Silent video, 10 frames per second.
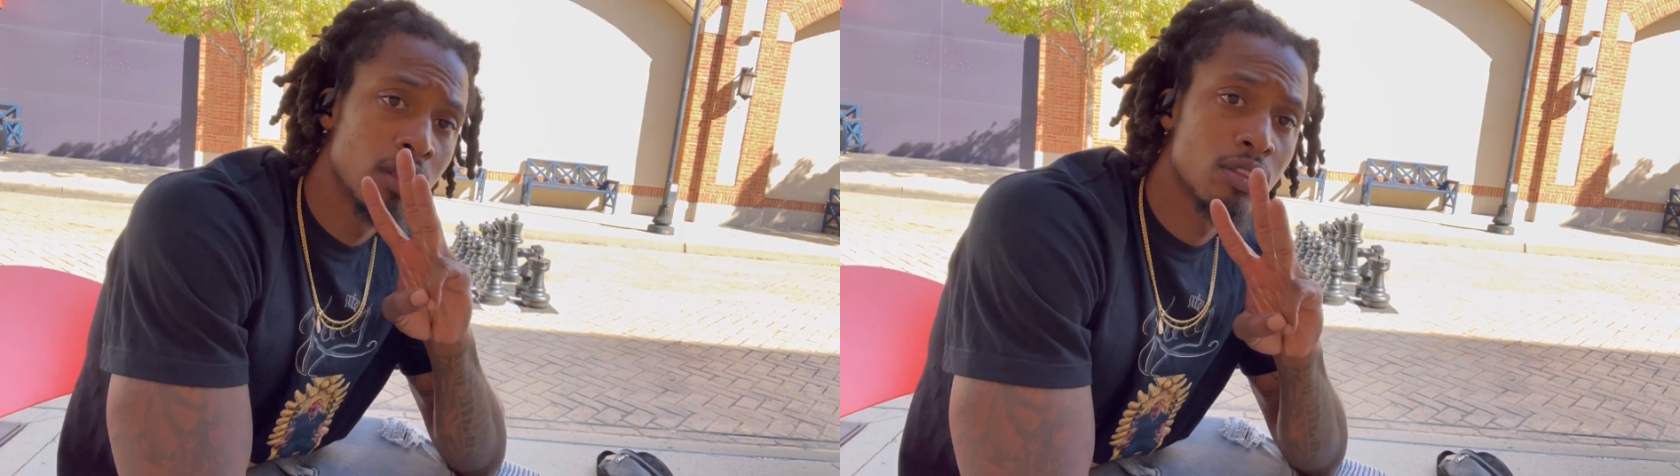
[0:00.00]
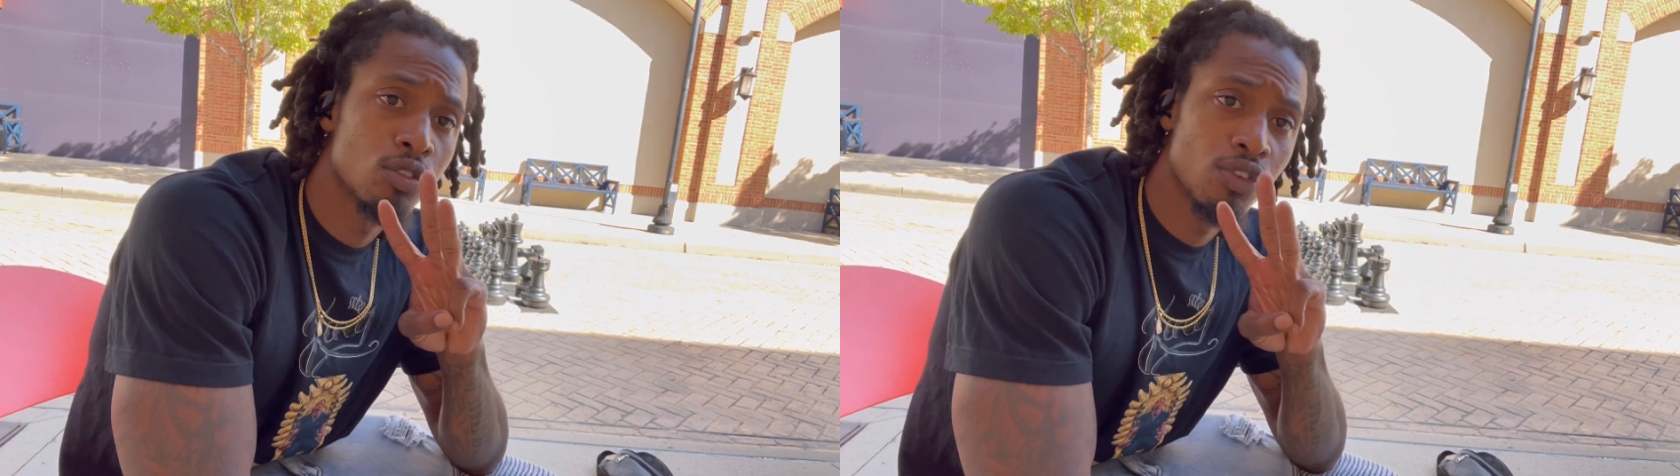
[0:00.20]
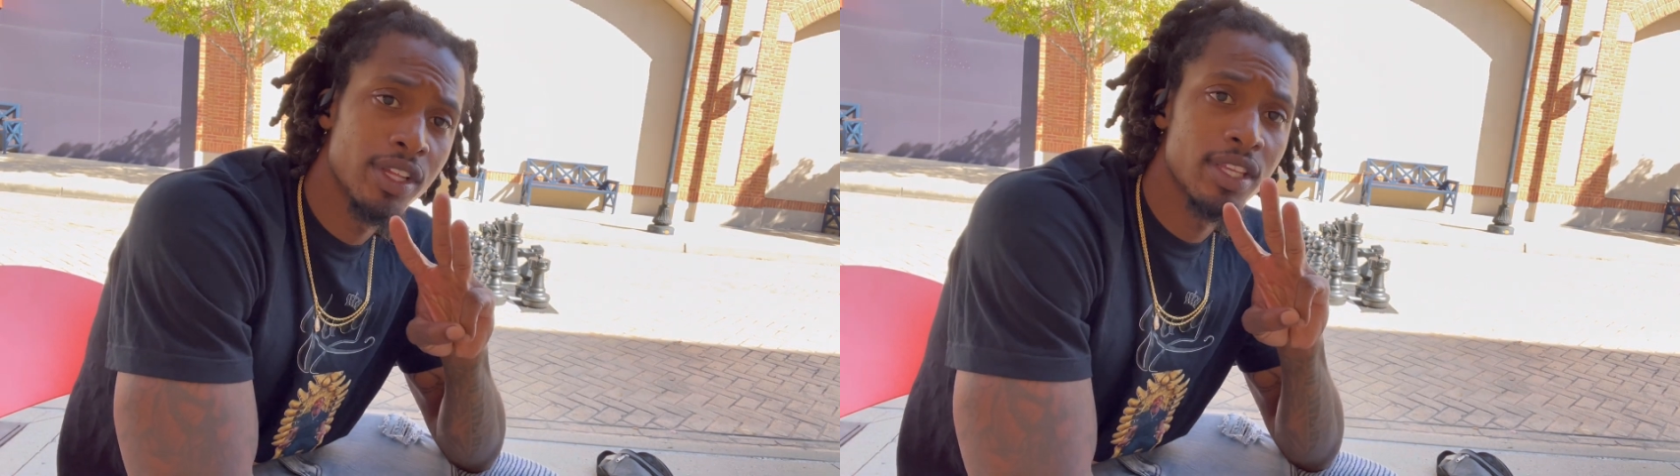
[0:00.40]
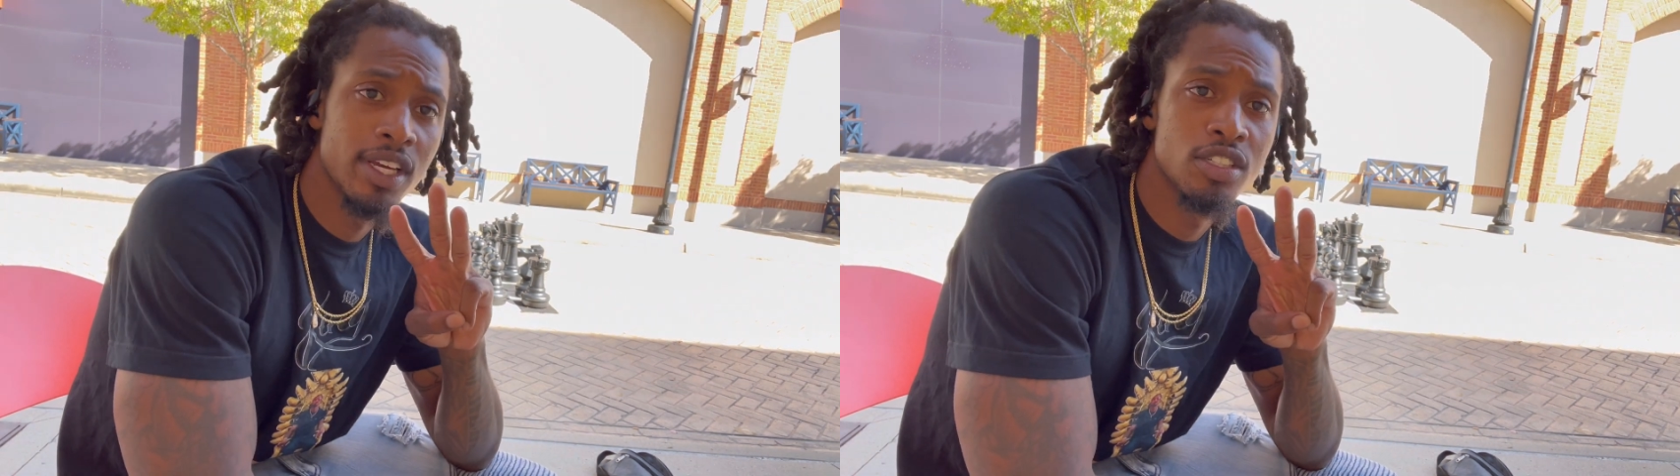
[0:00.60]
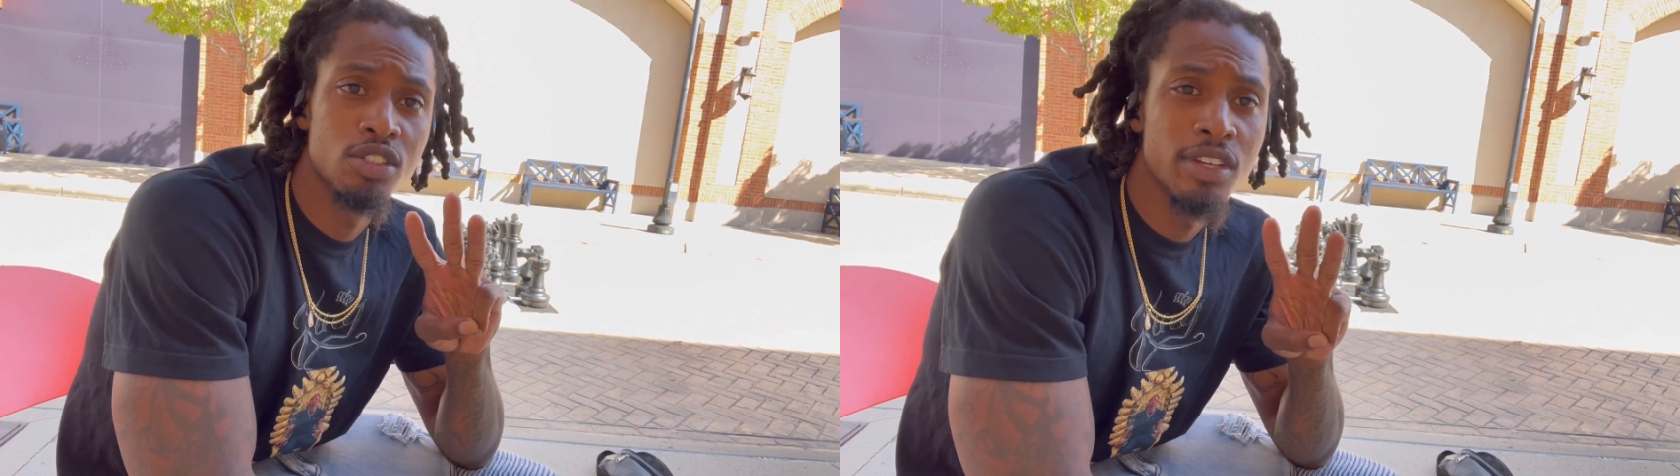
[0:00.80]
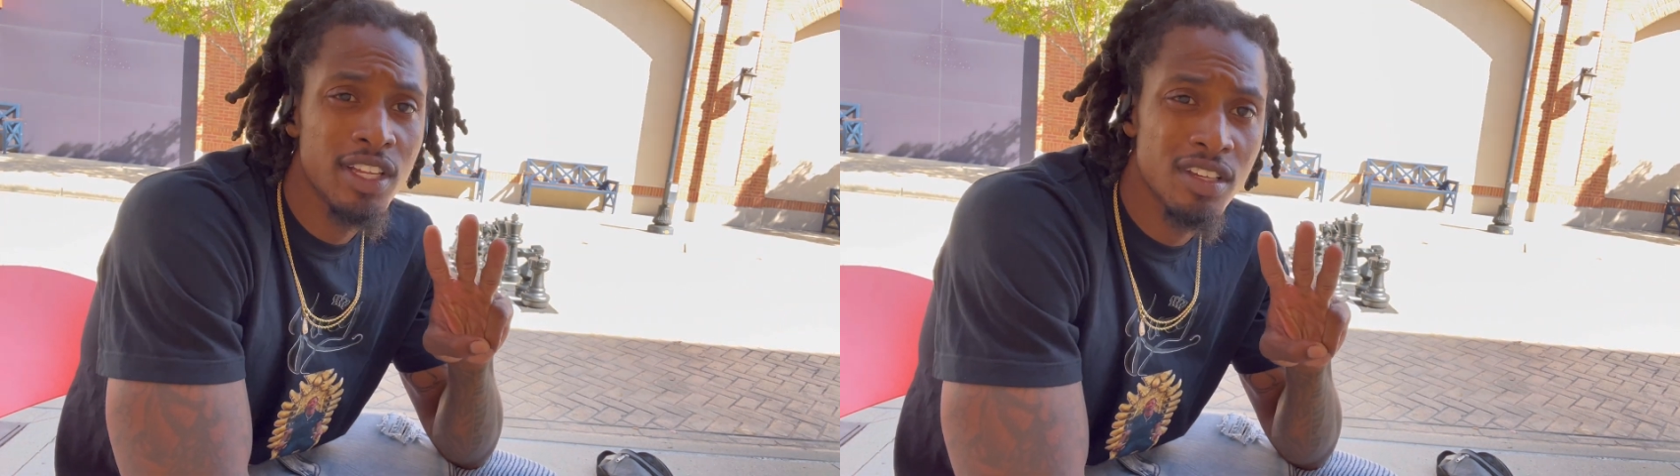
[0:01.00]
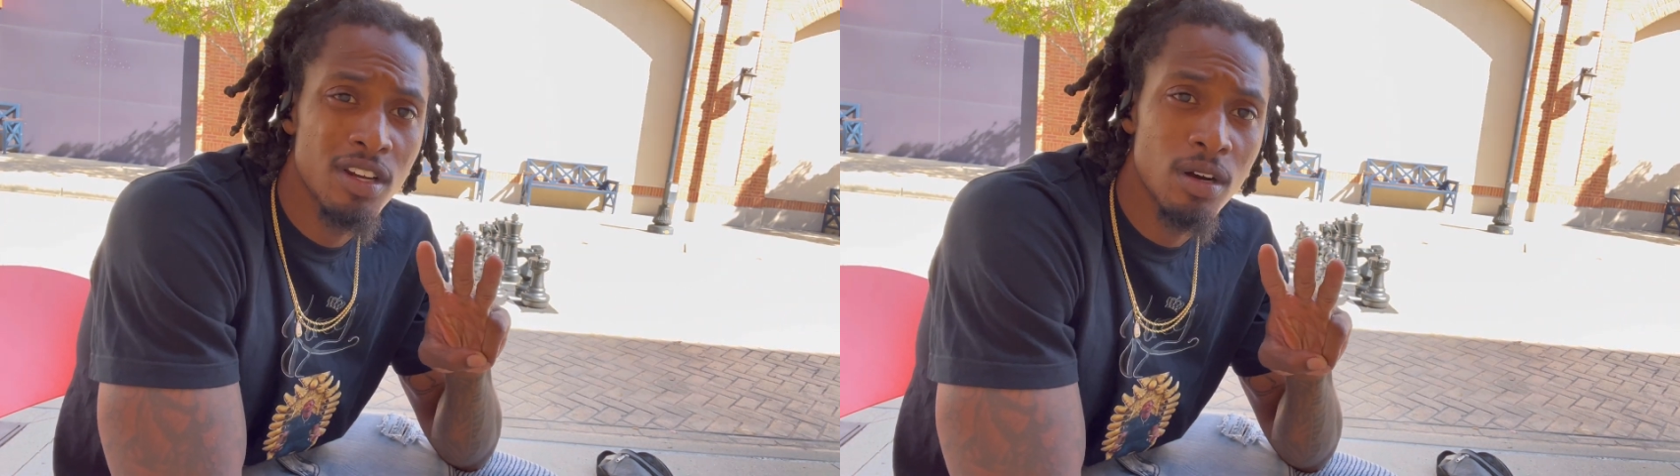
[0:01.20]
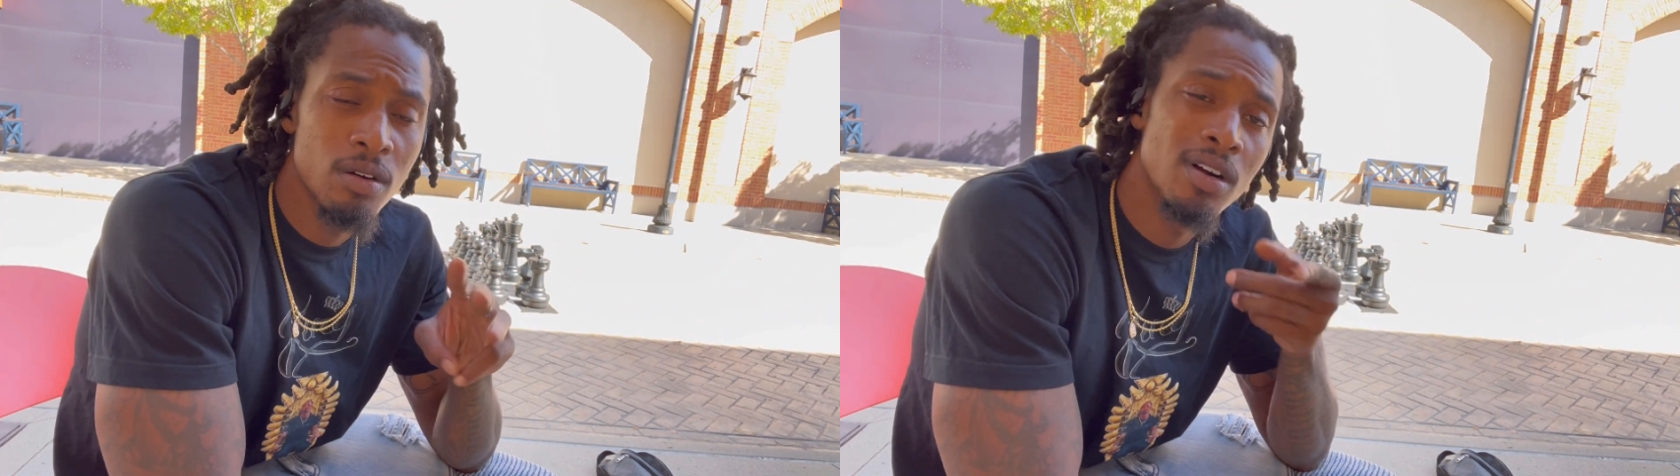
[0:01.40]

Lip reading: 3 things you need to know